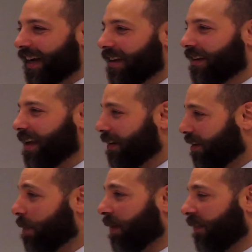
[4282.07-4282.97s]
And a
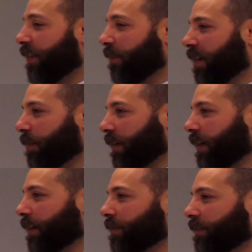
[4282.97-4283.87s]
couple of other
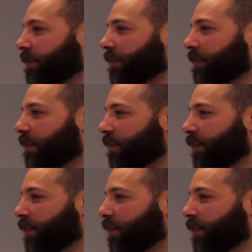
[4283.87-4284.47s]
publications.